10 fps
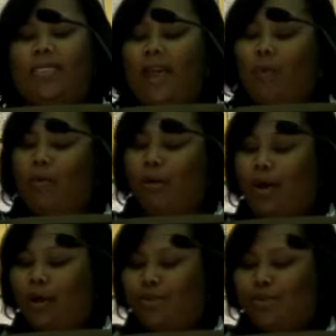They were
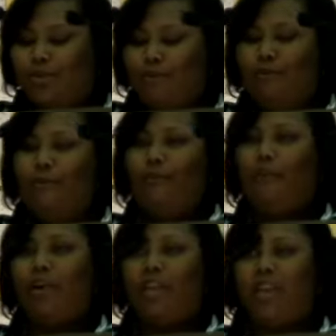lost for
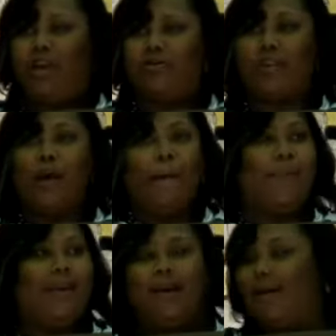40 years
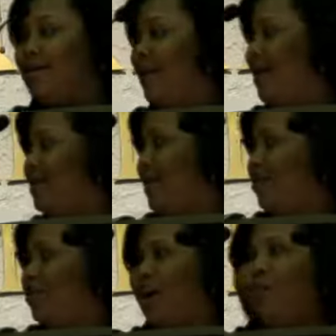because God
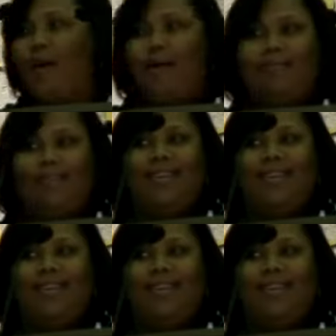said, you know what?